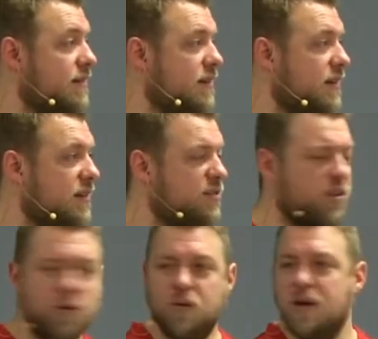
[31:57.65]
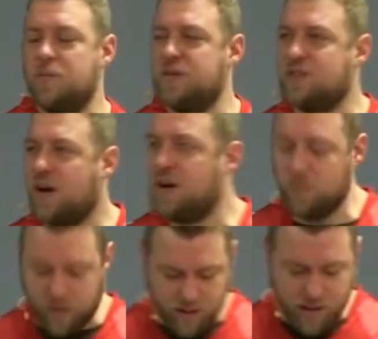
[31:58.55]
It's so bizarre
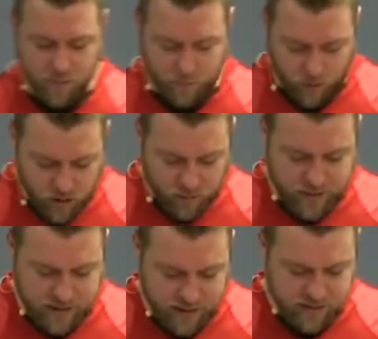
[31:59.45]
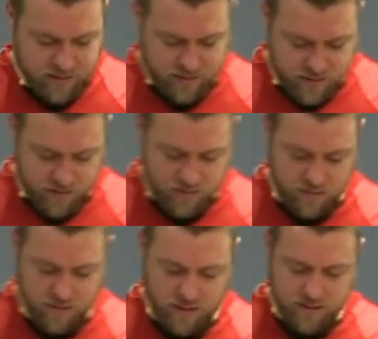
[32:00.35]
what Paul begins to
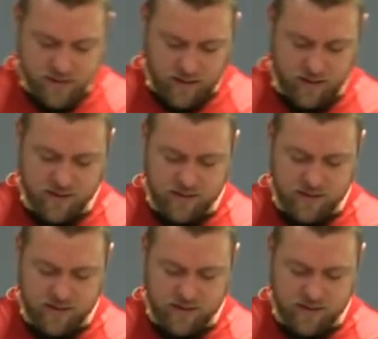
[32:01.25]
tell us, and